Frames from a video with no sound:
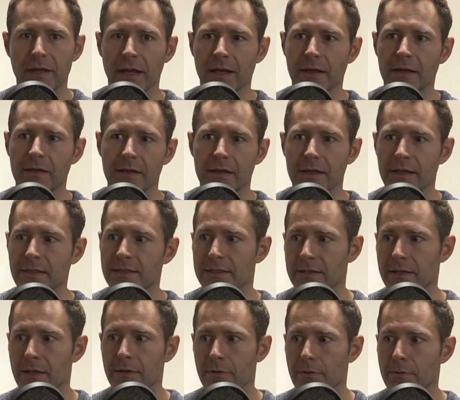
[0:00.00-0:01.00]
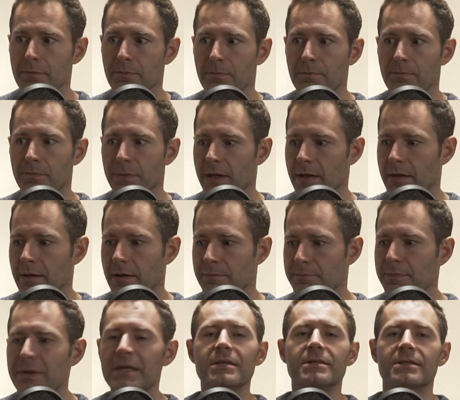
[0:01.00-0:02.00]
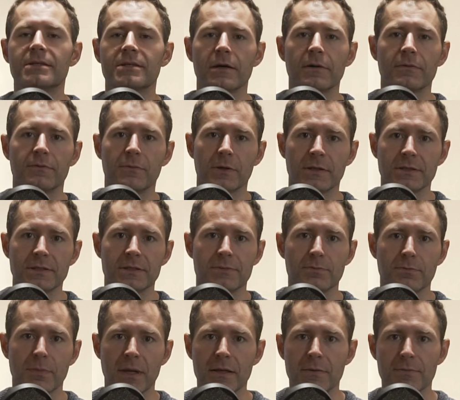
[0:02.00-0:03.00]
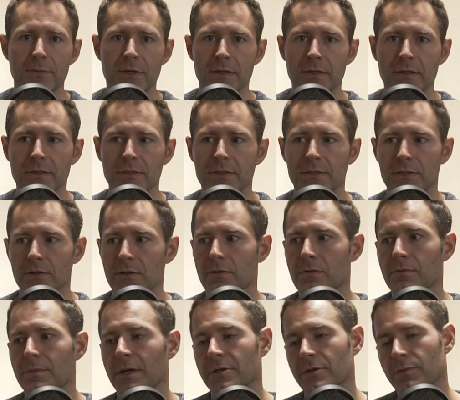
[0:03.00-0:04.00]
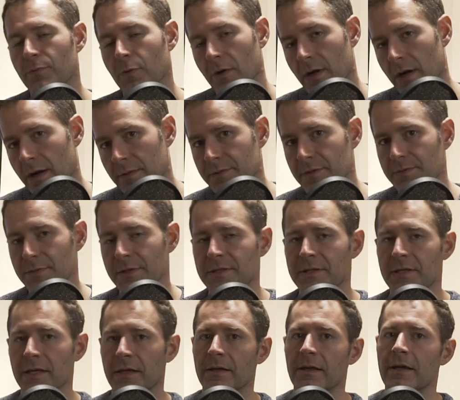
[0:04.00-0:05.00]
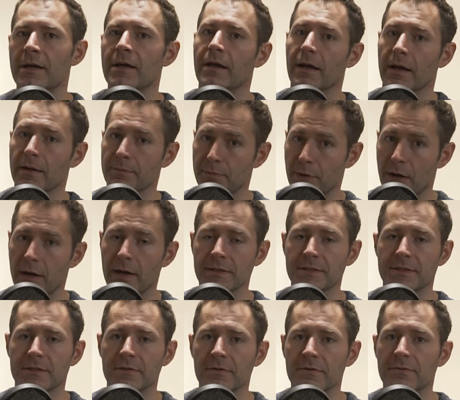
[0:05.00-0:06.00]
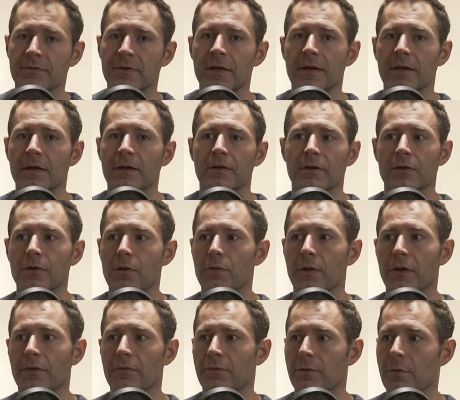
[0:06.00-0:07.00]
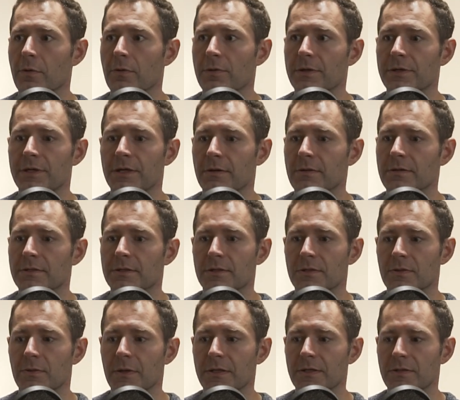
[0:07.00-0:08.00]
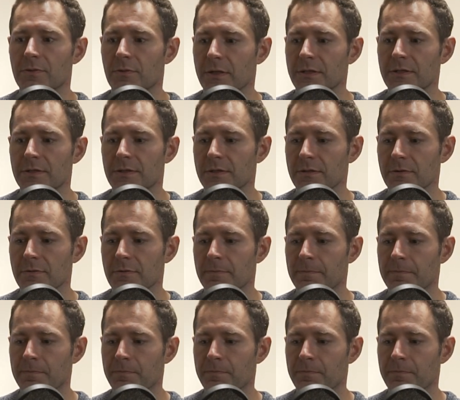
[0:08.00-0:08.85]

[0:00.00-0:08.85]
And it's another piece of what has made me so much more optimistic and positive going forward here into 2022.